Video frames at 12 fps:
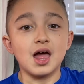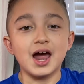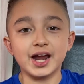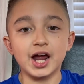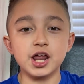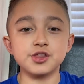
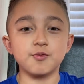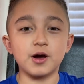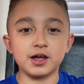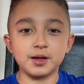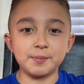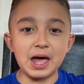Hi guys,
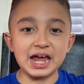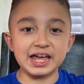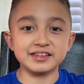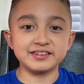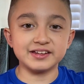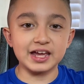welcome back,
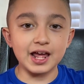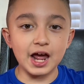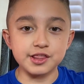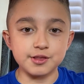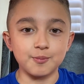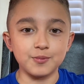and today
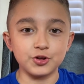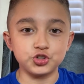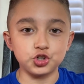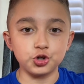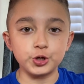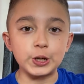guys I'm going to
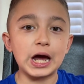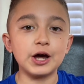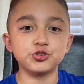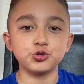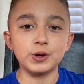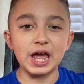show you
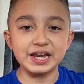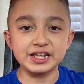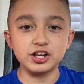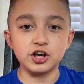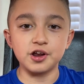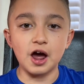how to
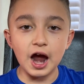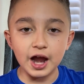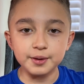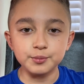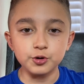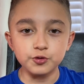edit on
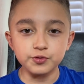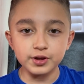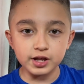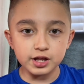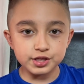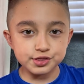
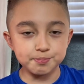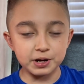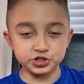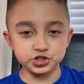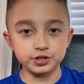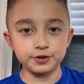iMovie,
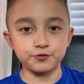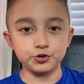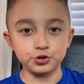especially for